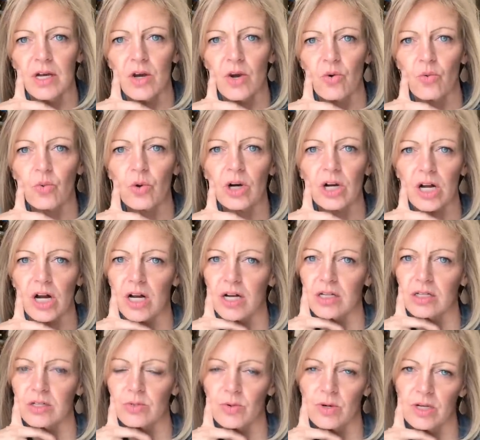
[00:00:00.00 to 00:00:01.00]
work on
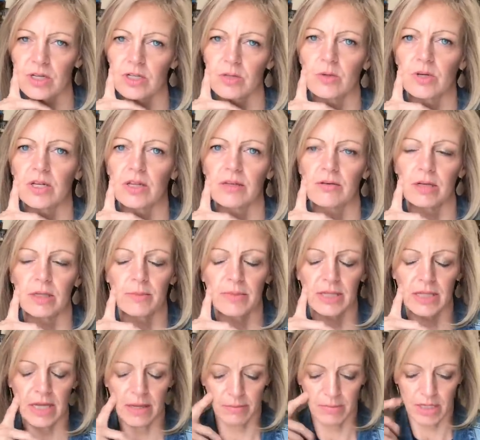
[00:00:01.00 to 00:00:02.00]
in 2023,
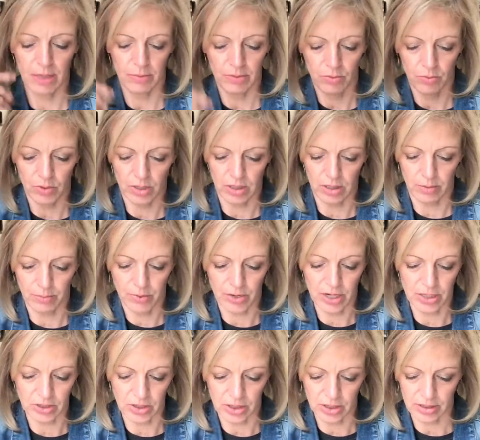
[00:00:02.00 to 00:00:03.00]
but that may be one of the
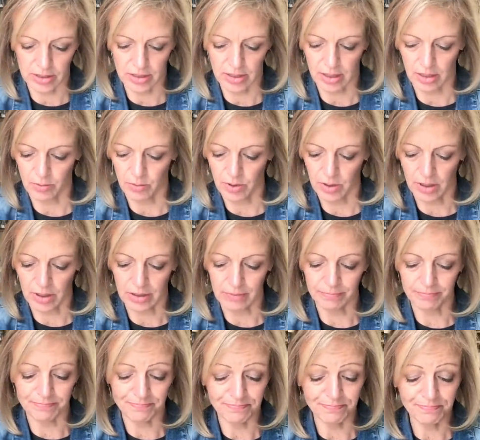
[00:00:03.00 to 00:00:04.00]
projects that I work
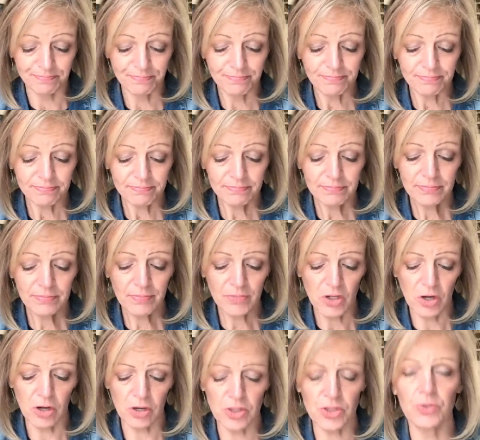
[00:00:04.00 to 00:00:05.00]
on.
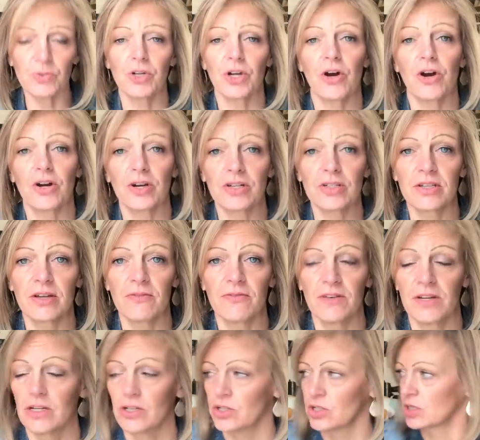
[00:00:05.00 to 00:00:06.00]
Also in August, I
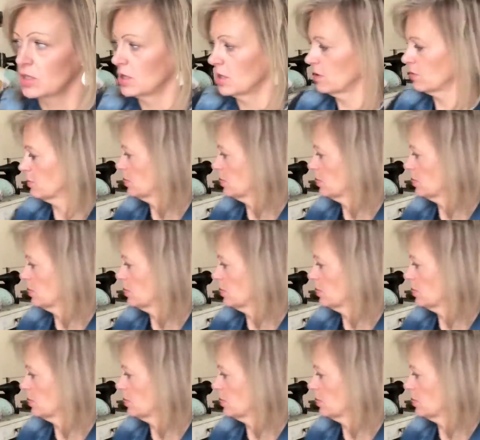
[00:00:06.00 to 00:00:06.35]
finished another